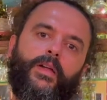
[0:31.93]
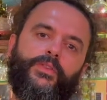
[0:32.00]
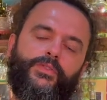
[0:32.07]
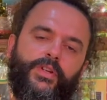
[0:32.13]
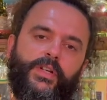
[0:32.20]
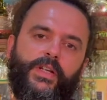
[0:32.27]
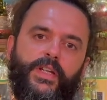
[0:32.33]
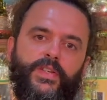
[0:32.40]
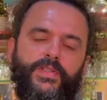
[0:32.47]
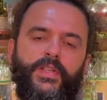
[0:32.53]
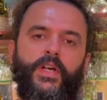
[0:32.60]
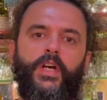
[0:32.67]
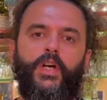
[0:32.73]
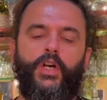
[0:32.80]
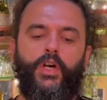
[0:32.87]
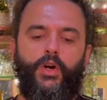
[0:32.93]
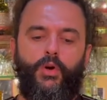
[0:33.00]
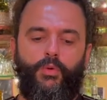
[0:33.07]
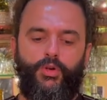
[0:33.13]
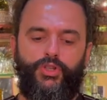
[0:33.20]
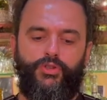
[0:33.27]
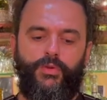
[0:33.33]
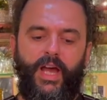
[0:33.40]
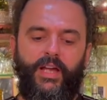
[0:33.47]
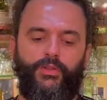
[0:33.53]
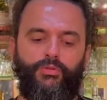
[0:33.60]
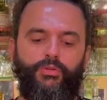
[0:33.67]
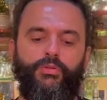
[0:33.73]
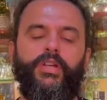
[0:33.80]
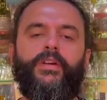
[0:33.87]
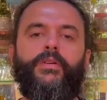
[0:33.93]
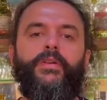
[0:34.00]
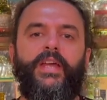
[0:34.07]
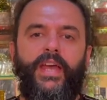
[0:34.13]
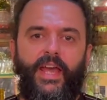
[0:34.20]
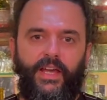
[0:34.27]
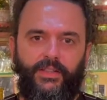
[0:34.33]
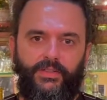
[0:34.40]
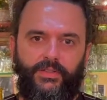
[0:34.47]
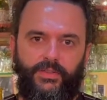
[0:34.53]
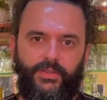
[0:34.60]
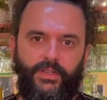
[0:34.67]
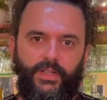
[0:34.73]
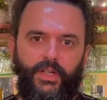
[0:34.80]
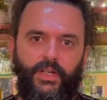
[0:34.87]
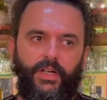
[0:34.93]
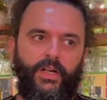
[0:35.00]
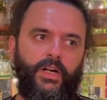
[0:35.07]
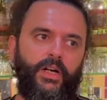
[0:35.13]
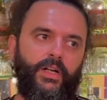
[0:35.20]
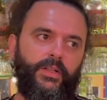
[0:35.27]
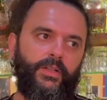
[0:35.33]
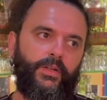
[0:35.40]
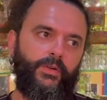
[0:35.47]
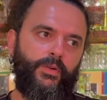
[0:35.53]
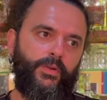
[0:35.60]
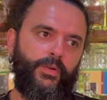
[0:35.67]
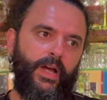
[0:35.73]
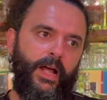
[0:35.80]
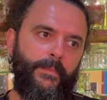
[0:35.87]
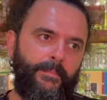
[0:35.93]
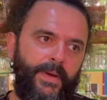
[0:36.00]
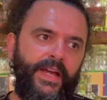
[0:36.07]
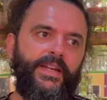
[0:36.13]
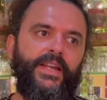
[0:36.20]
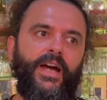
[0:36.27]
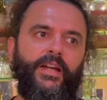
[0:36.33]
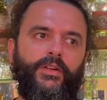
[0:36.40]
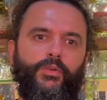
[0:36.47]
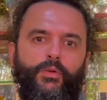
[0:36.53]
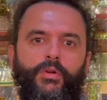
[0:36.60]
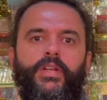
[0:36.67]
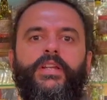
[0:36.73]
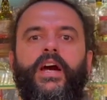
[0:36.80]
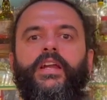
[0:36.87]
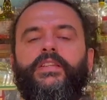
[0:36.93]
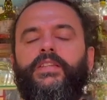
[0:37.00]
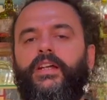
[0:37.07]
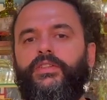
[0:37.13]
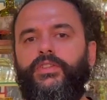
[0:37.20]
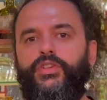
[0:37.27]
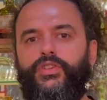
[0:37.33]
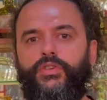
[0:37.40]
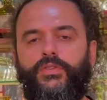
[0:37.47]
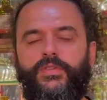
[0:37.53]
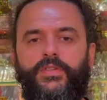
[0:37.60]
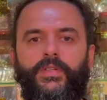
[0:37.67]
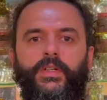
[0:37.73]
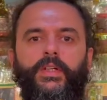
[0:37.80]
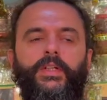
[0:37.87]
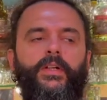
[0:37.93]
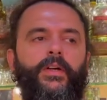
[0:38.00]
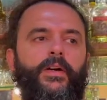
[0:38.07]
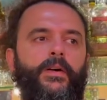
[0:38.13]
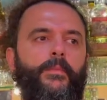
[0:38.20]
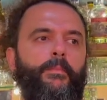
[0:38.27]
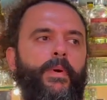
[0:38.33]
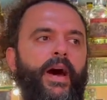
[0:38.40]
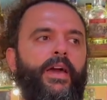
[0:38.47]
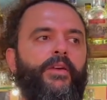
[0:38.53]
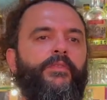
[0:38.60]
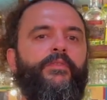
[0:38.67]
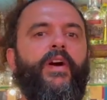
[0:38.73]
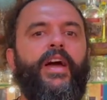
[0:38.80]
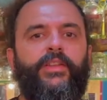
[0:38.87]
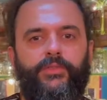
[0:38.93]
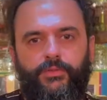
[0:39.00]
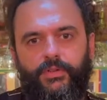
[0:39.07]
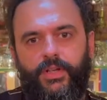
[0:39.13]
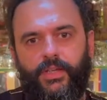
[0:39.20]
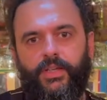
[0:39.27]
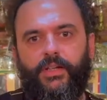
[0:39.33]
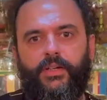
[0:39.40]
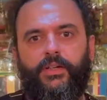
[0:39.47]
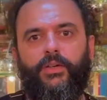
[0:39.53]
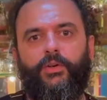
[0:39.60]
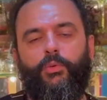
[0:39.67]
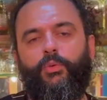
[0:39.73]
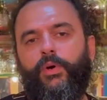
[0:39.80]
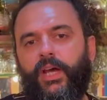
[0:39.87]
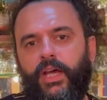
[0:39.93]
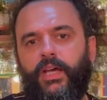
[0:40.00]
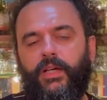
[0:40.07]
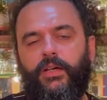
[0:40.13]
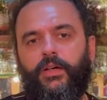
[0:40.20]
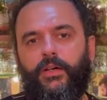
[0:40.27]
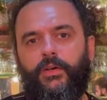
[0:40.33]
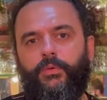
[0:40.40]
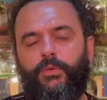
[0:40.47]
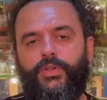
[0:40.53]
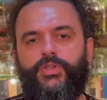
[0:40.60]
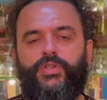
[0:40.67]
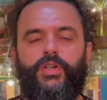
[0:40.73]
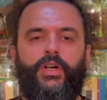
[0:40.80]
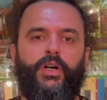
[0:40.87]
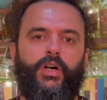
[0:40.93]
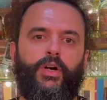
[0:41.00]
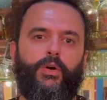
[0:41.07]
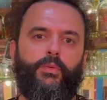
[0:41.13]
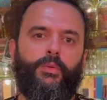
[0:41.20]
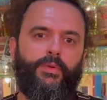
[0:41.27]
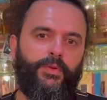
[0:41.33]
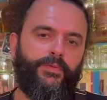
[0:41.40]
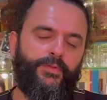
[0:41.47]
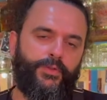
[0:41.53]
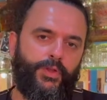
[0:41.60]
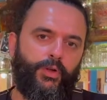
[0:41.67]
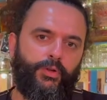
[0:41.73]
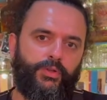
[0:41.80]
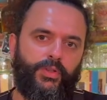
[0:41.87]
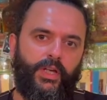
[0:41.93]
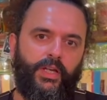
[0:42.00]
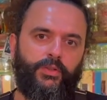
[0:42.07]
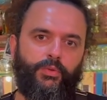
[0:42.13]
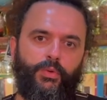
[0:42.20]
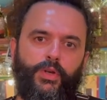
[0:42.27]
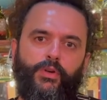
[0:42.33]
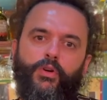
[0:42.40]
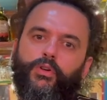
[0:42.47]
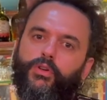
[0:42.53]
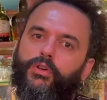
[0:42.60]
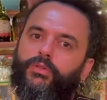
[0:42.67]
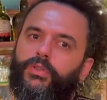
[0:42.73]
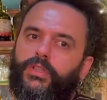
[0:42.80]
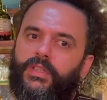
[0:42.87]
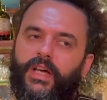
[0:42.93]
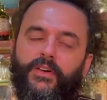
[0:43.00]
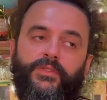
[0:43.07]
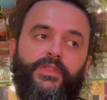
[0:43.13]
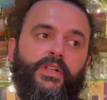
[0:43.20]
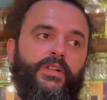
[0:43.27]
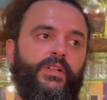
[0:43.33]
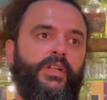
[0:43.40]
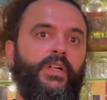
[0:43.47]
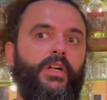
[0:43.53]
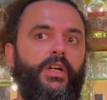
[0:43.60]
drink list, we try to recreate Albanian culinary traditions by fine drinking way, which we've thought and we concluded after,